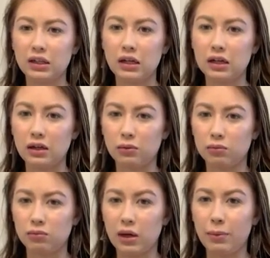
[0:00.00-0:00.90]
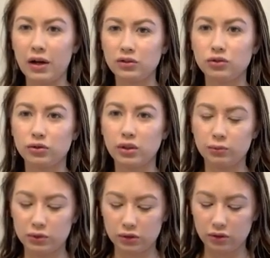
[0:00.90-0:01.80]
my past streams are
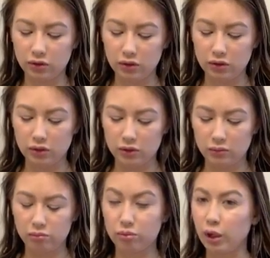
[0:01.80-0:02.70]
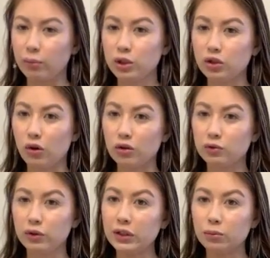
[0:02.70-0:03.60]
pretty much all available
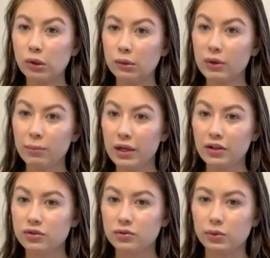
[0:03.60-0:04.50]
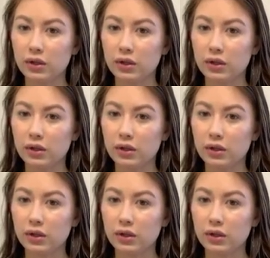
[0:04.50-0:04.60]
on my page as well.